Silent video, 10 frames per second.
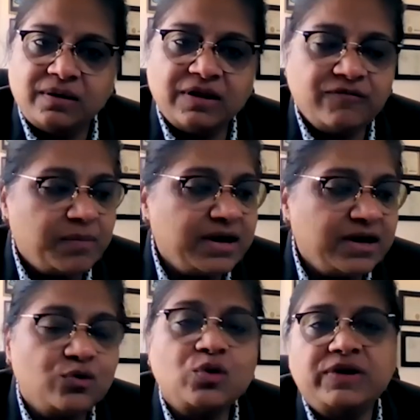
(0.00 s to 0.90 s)
the
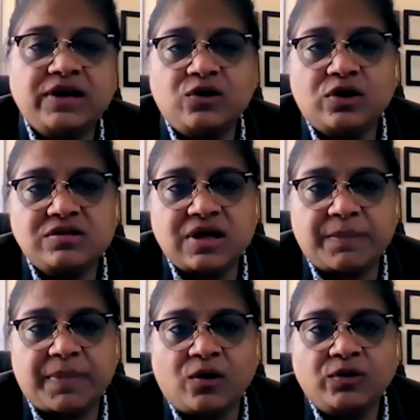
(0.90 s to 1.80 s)
women did not did not
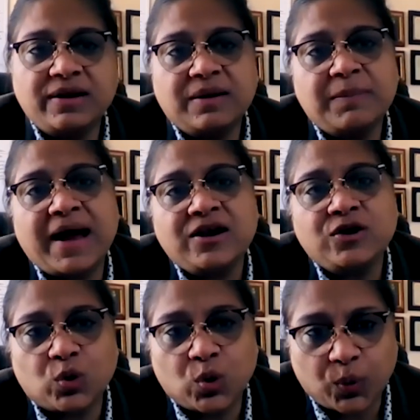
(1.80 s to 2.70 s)
step out, and the
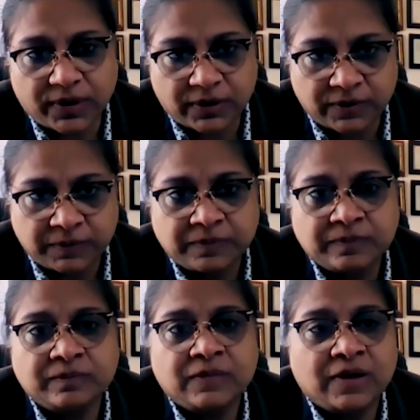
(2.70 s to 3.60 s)
man took over.
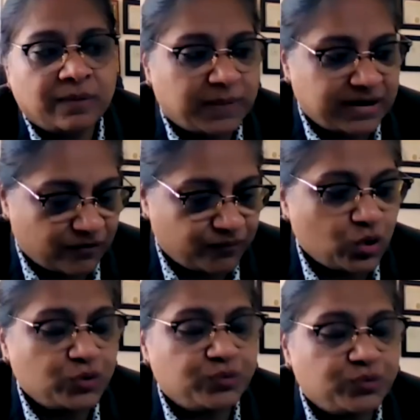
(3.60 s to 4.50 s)
Right. But of
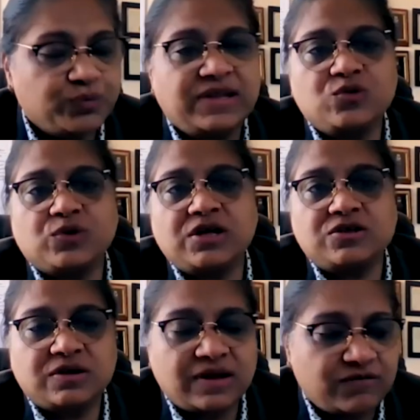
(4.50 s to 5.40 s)
course, with
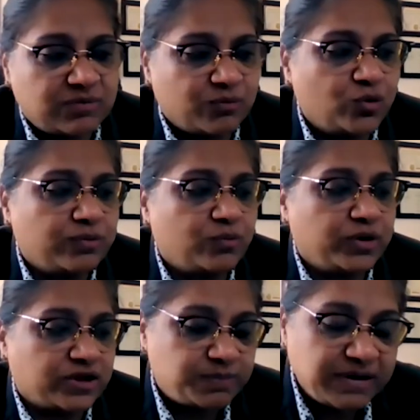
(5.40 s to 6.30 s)
education and with more
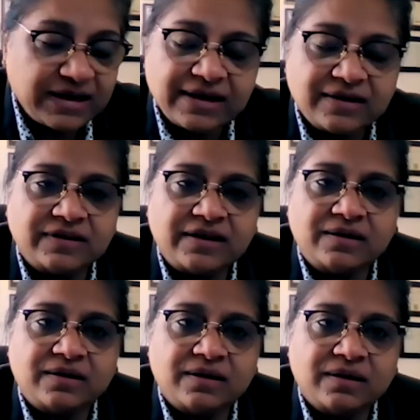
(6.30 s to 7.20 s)
more experience
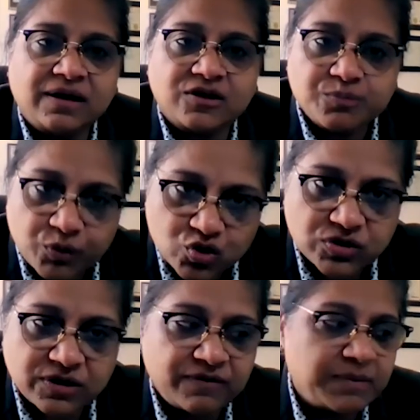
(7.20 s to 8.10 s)
and
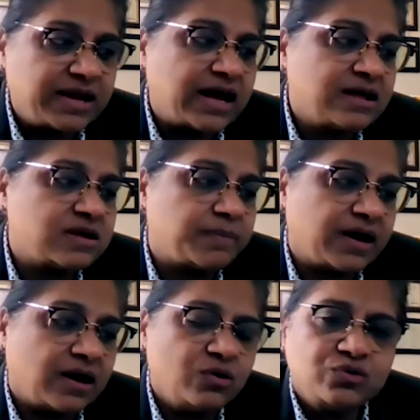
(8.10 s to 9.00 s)
exposure, women are
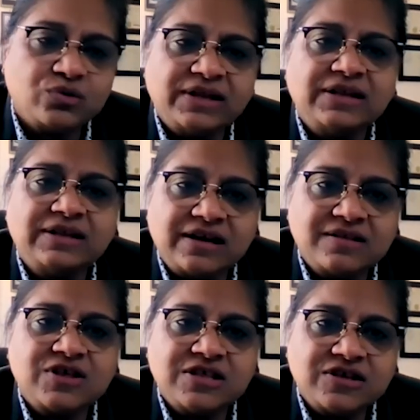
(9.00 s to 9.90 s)
stepping out. So I think
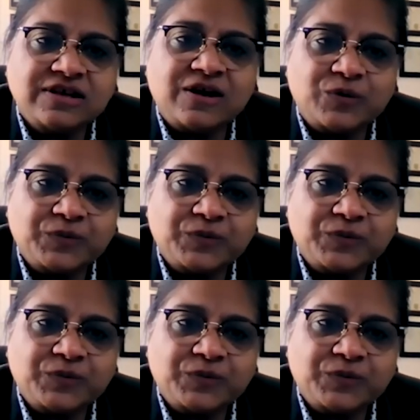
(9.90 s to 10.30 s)
that is changing now.